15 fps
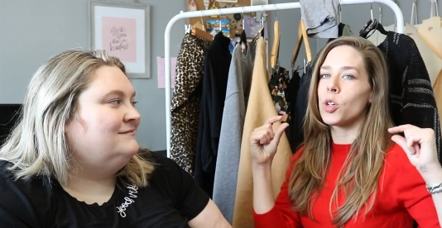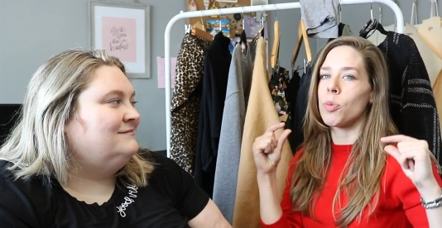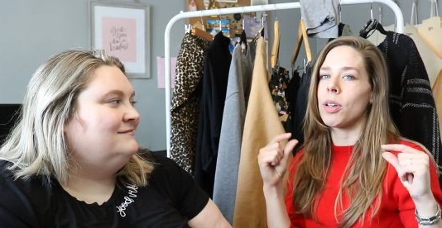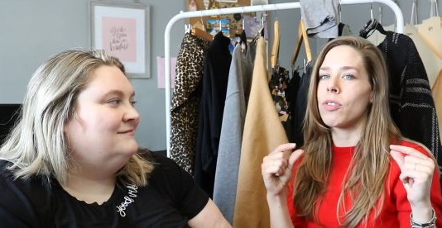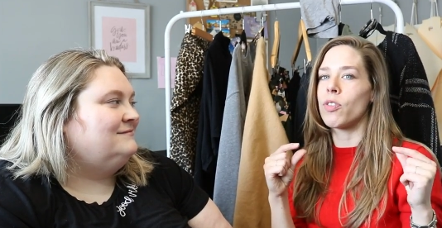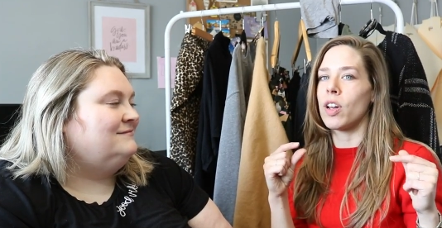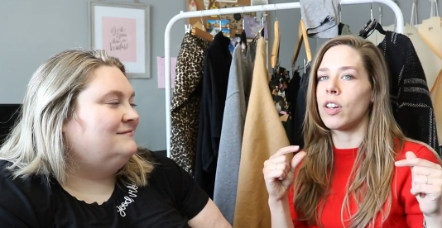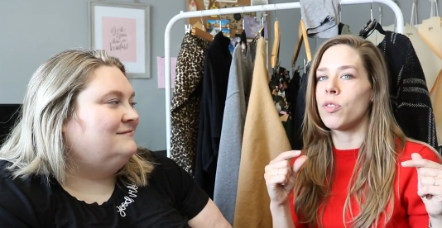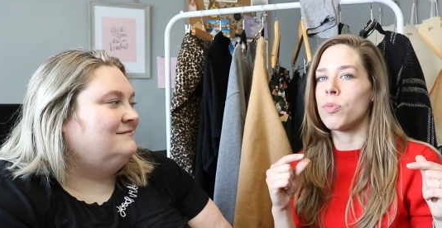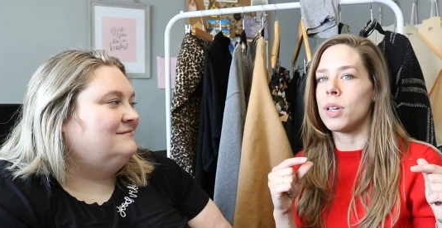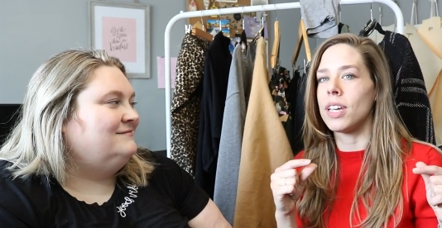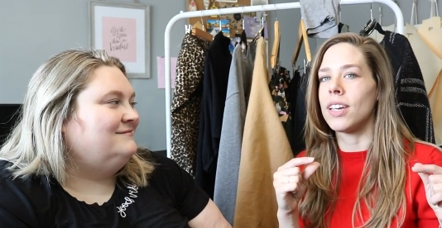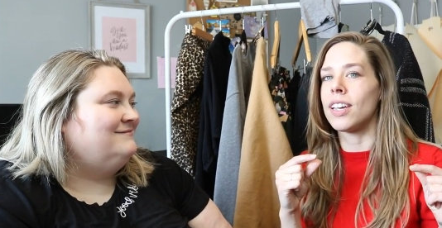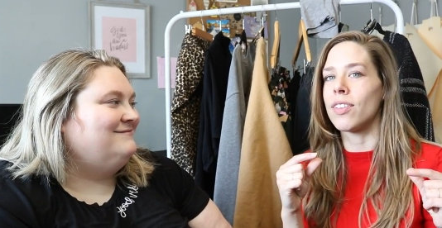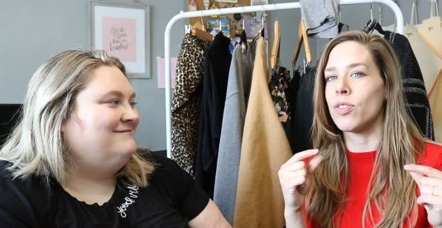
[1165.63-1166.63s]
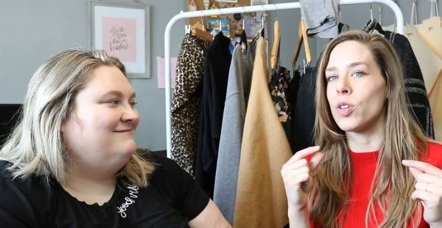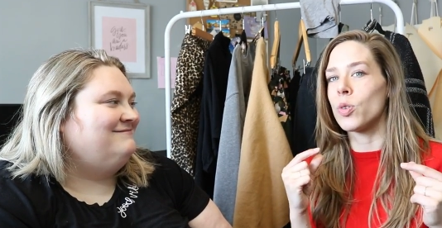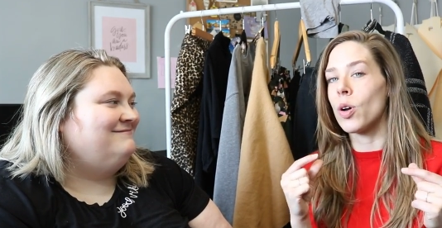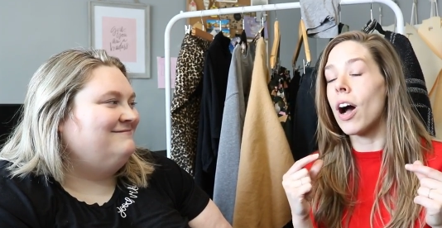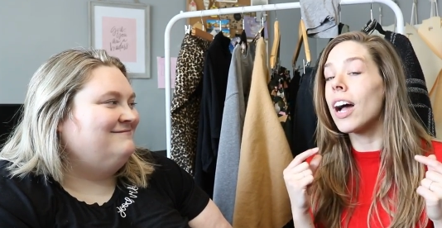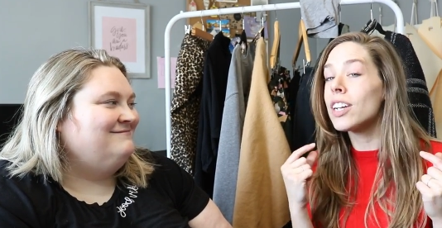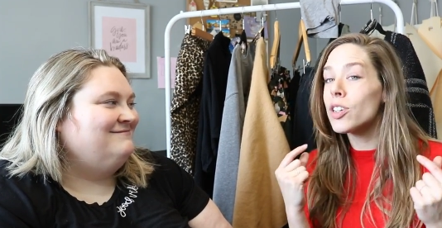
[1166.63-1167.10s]
Speaker 1: Don't make fun of me if
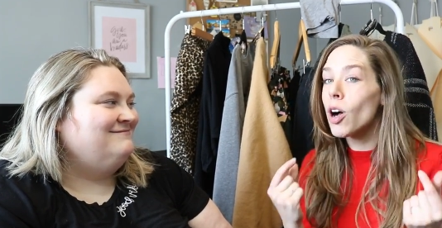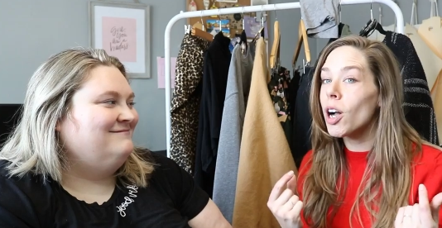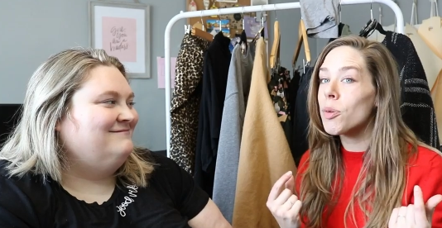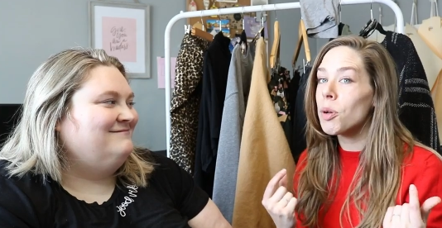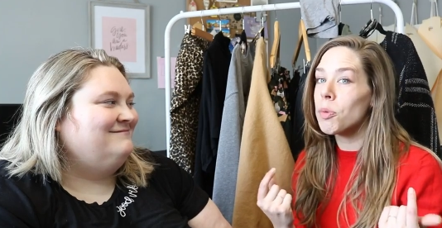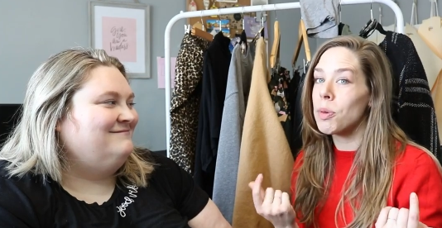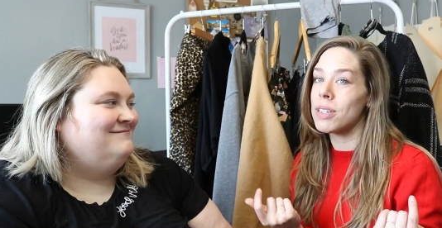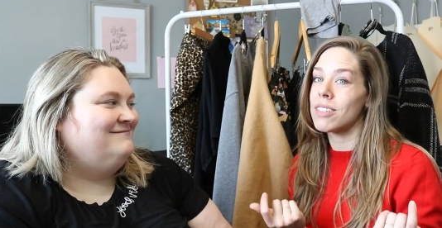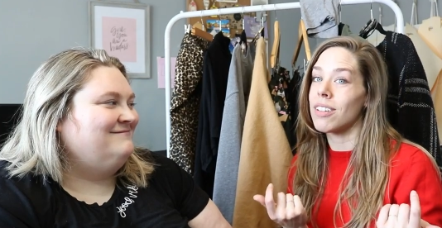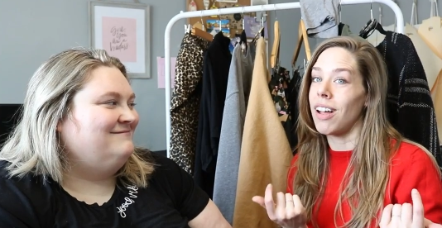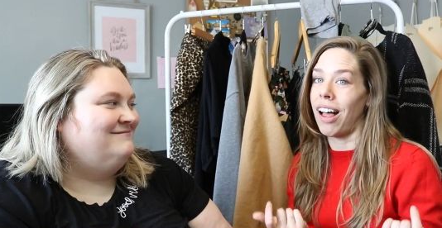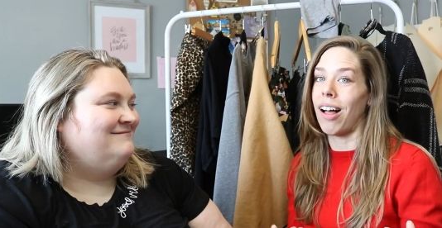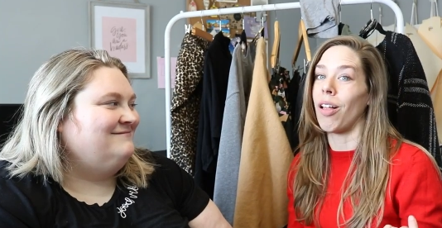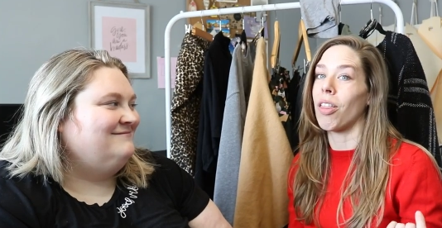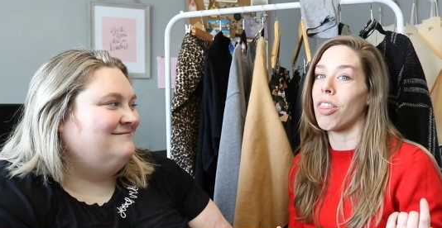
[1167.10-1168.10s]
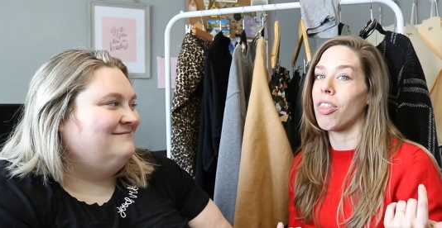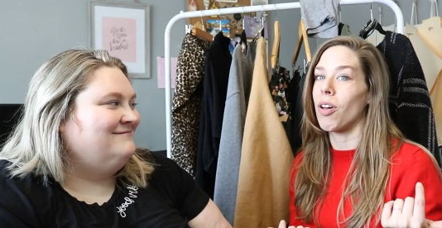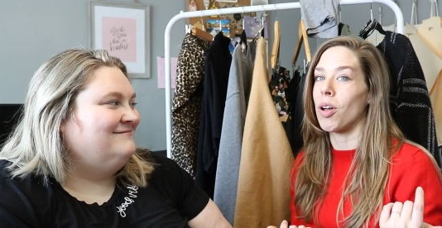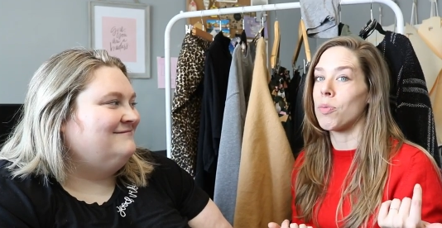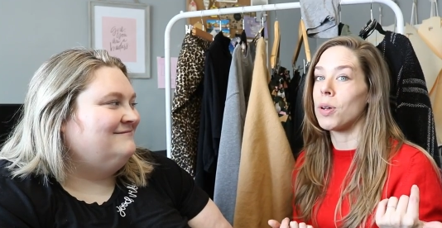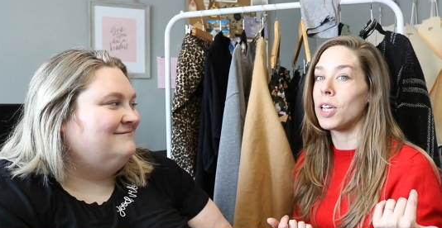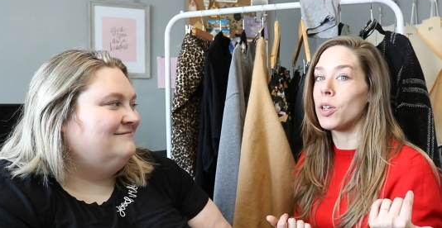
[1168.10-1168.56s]
you, I talk about mental health
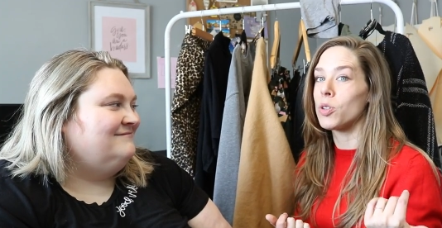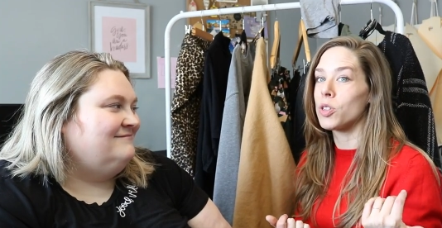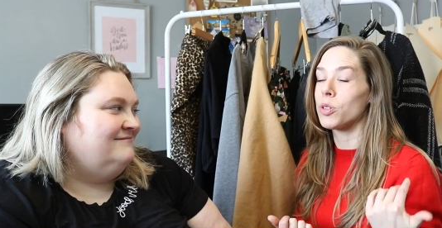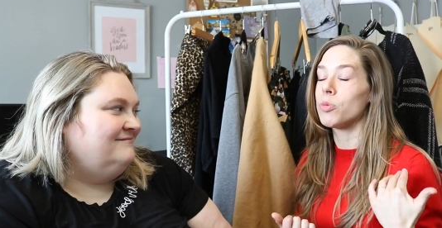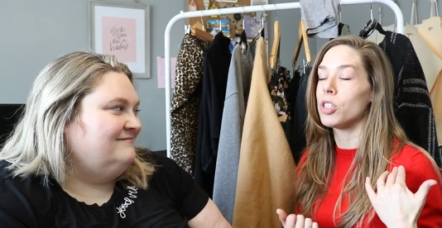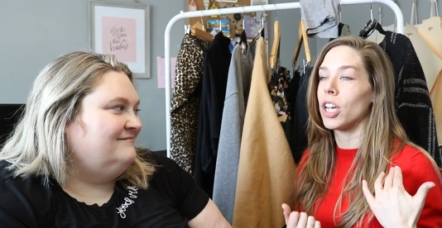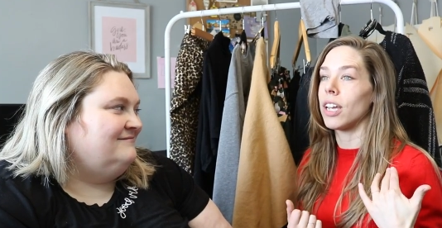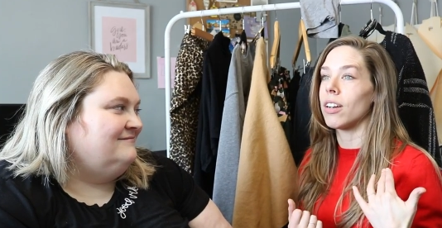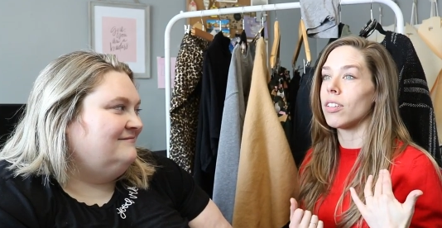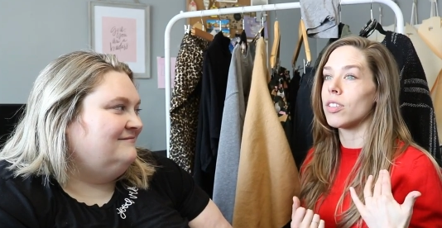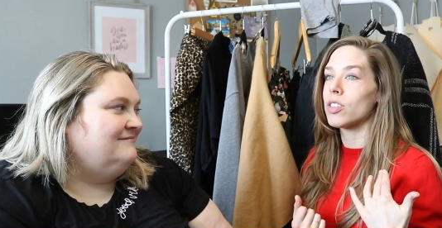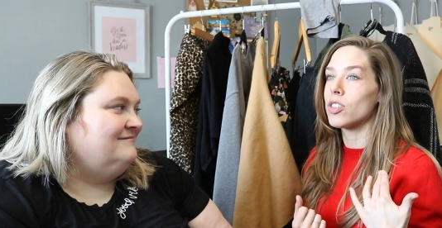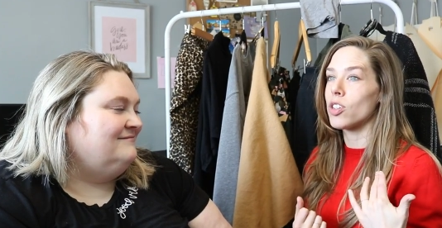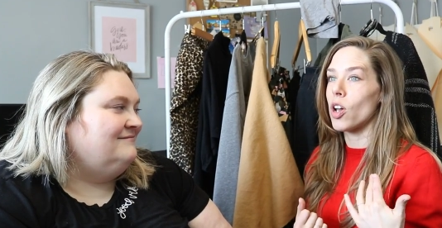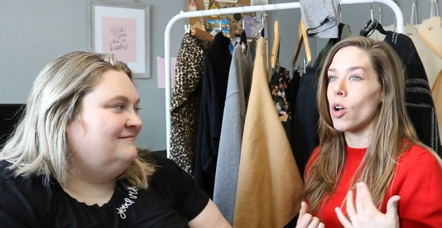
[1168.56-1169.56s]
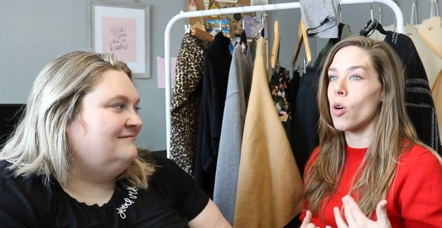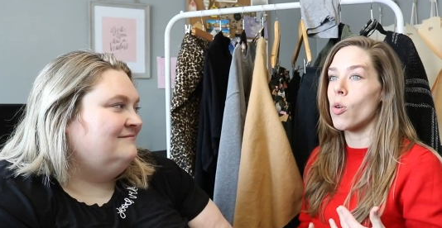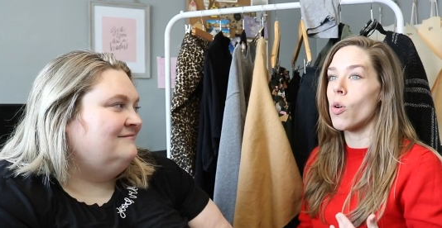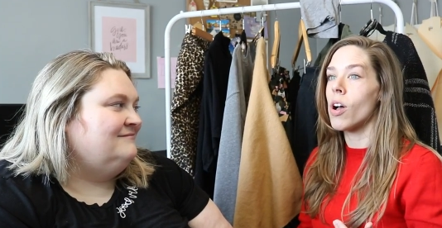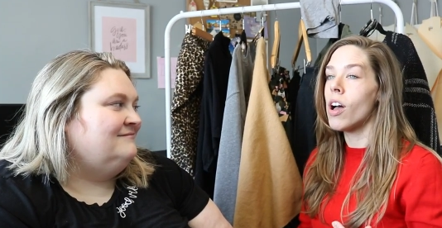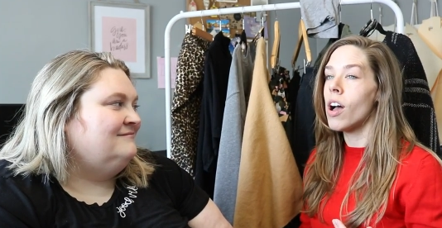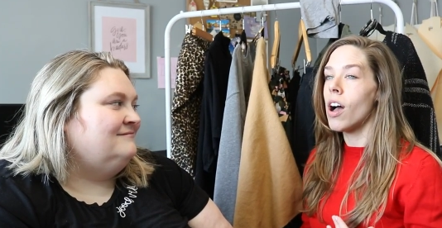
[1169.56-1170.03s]
on my YouTube channel.
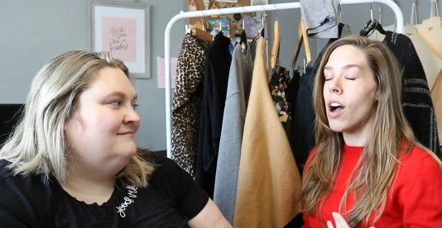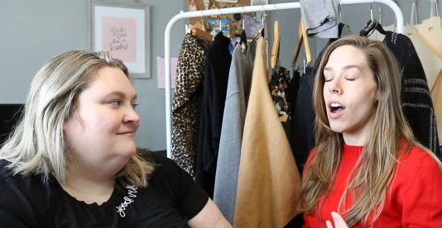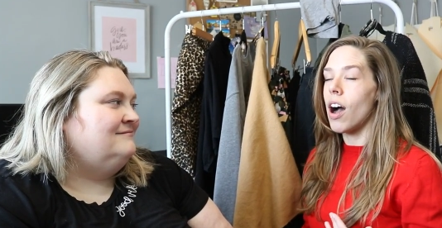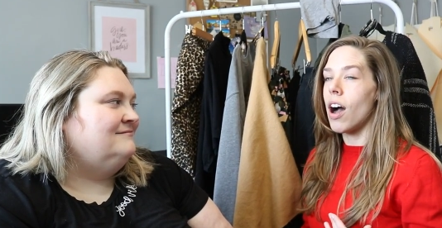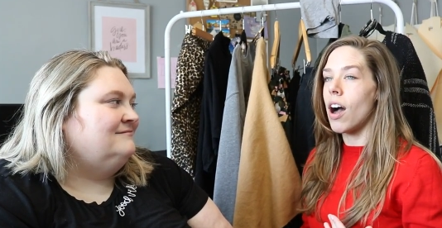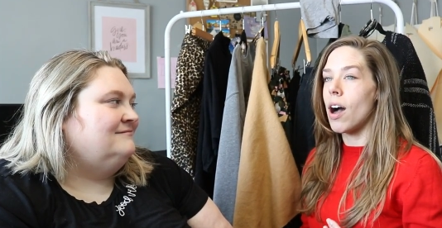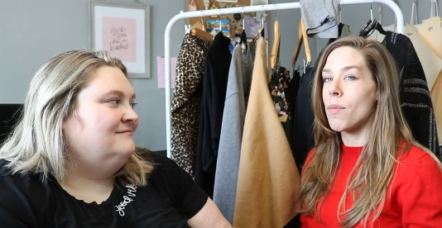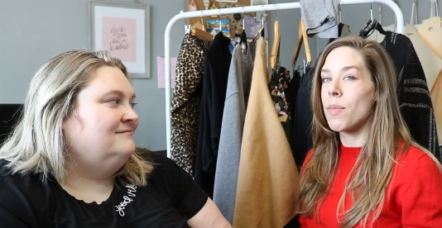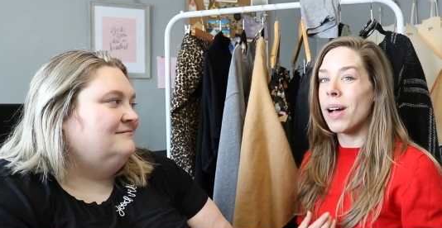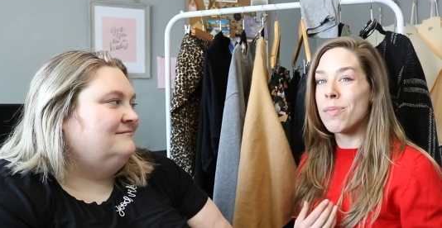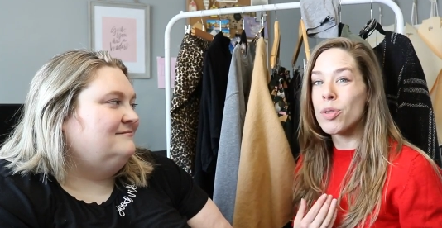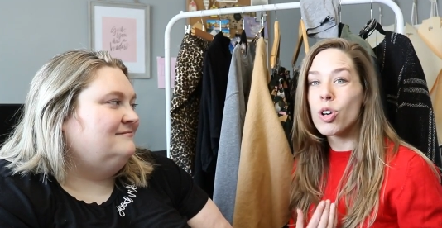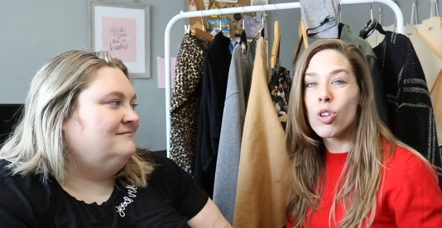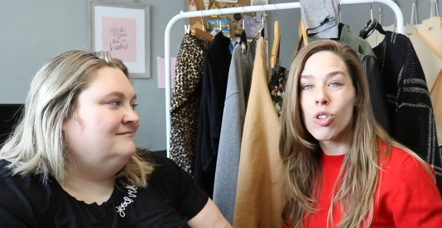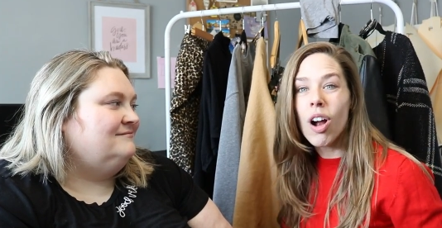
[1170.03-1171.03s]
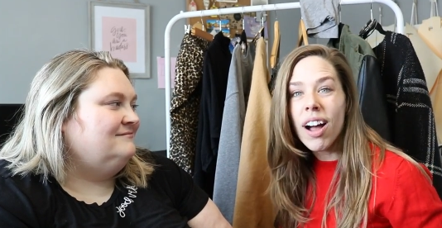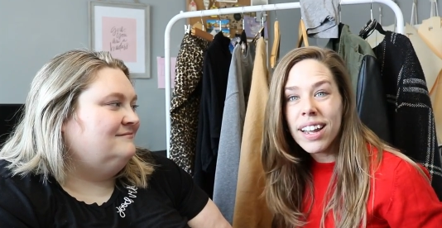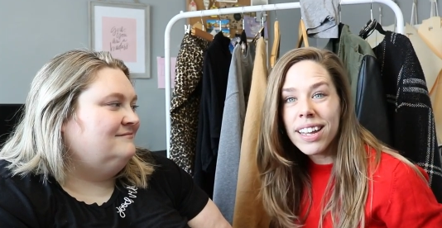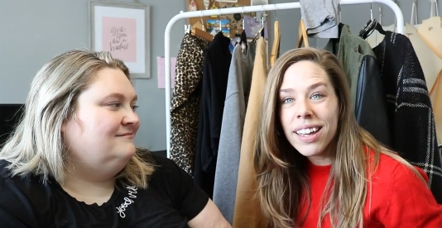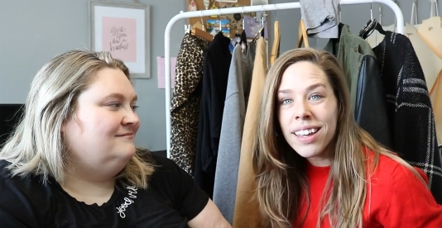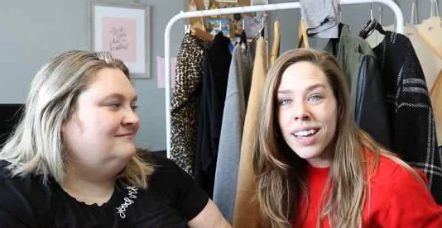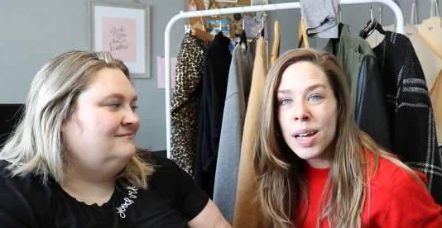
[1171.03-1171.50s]
So um, I'm
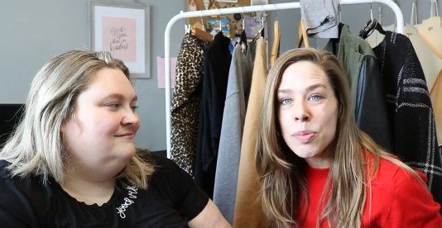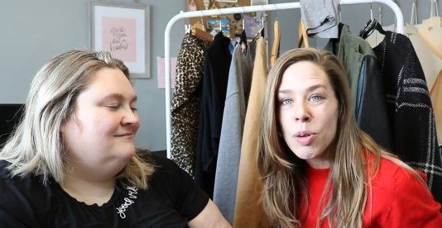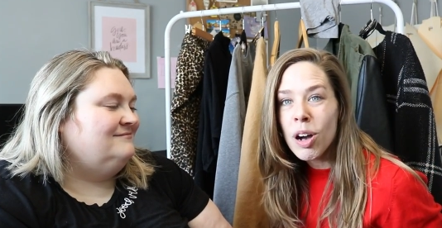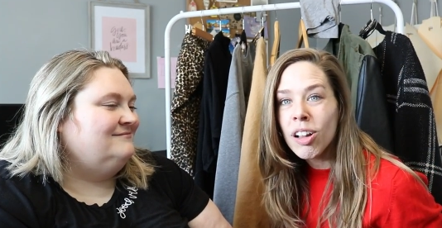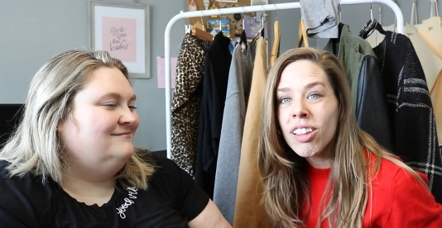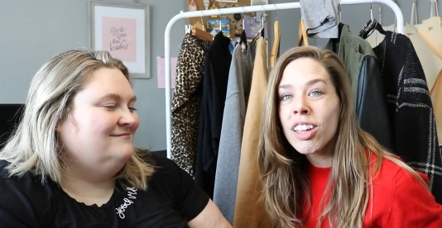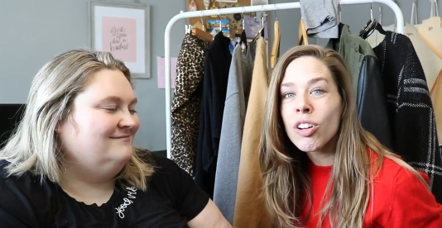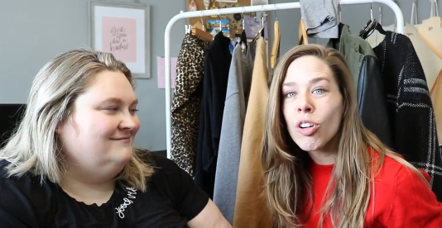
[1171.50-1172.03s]
crying, I'm ugly